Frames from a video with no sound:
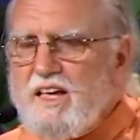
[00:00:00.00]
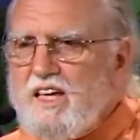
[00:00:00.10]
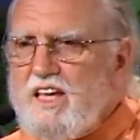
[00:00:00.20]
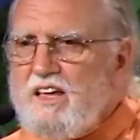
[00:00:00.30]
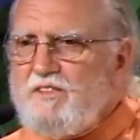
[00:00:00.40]

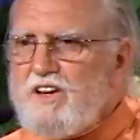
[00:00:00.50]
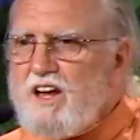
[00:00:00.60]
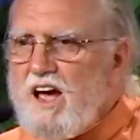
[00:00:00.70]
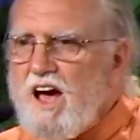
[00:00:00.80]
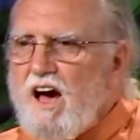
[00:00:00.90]

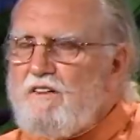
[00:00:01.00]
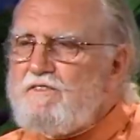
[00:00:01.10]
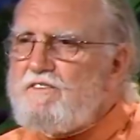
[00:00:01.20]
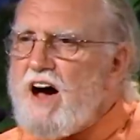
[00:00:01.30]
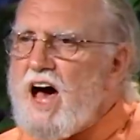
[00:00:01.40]
Even
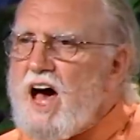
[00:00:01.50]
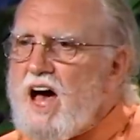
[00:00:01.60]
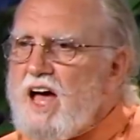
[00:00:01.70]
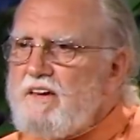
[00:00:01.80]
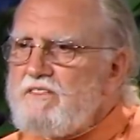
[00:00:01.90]

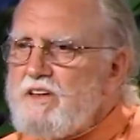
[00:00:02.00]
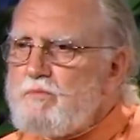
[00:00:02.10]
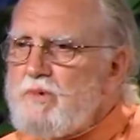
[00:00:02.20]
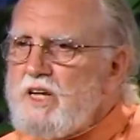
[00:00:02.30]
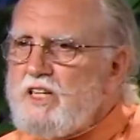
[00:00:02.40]
five
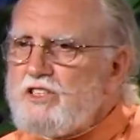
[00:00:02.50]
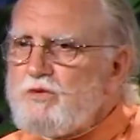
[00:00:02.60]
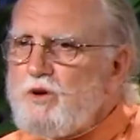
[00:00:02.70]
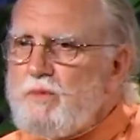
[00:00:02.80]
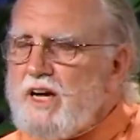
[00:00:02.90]
minutes
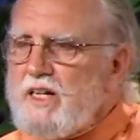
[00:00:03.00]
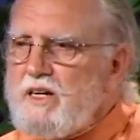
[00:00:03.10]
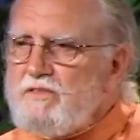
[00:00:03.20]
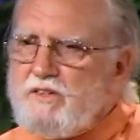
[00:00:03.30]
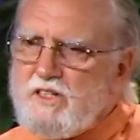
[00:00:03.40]
will make a
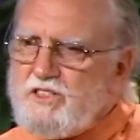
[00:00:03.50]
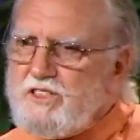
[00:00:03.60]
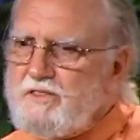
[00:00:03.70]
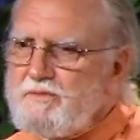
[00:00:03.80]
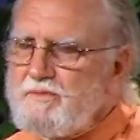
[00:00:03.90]
difference.